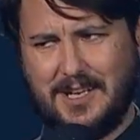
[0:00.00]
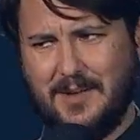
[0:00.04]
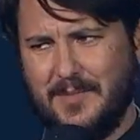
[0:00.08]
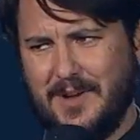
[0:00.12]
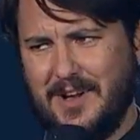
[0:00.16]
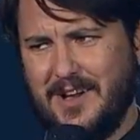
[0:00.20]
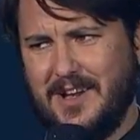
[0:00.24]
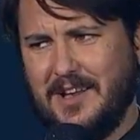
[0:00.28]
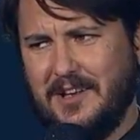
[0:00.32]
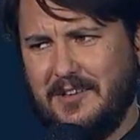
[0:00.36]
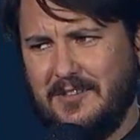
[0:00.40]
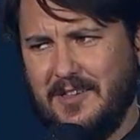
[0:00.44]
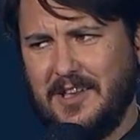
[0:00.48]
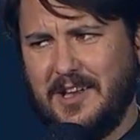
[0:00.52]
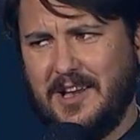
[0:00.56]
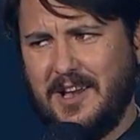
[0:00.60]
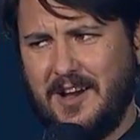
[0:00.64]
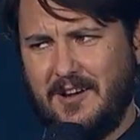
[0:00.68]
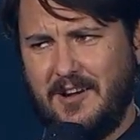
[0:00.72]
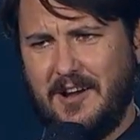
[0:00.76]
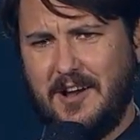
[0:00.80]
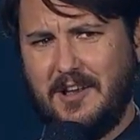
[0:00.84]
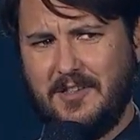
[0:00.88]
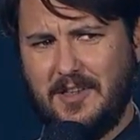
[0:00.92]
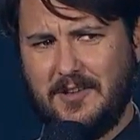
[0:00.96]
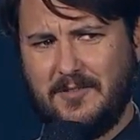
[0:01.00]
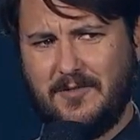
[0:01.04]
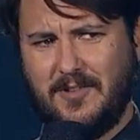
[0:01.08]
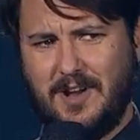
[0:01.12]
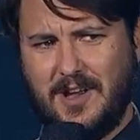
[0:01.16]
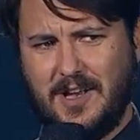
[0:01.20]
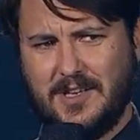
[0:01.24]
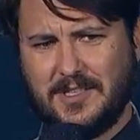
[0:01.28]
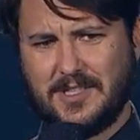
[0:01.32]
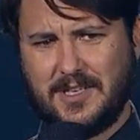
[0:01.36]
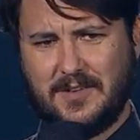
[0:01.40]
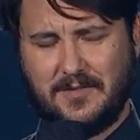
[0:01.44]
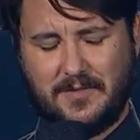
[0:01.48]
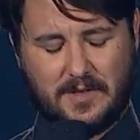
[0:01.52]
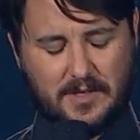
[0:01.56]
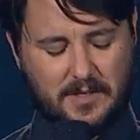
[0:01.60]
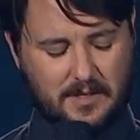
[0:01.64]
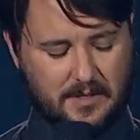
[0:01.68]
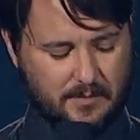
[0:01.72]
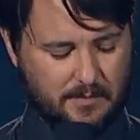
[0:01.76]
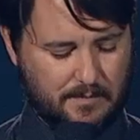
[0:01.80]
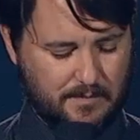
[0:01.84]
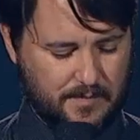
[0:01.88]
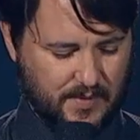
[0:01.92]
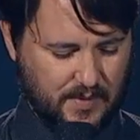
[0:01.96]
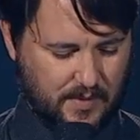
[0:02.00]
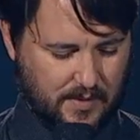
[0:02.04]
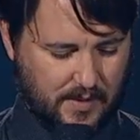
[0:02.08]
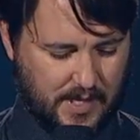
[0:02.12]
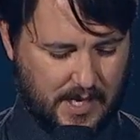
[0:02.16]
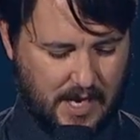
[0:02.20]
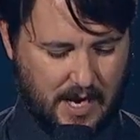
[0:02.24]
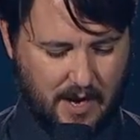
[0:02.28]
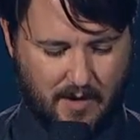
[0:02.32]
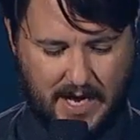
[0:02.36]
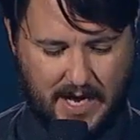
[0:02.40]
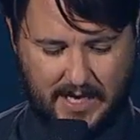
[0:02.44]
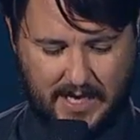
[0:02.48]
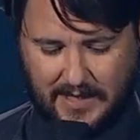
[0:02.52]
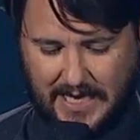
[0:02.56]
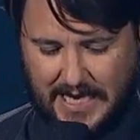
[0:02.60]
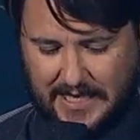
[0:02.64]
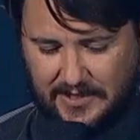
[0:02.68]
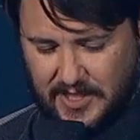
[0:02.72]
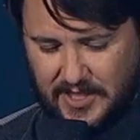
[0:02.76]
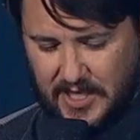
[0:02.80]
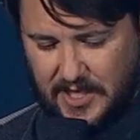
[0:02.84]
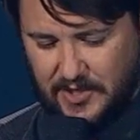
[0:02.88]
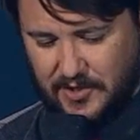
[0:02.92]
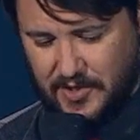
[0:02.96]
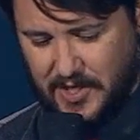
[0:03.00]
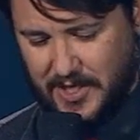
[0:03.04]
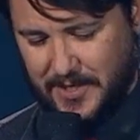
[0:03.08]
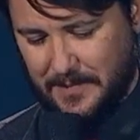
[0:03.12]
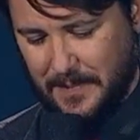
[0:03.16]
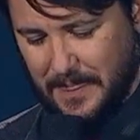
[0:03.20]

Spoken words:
on, Glengarry Glen Ross. Oh, boy. All right, last entry.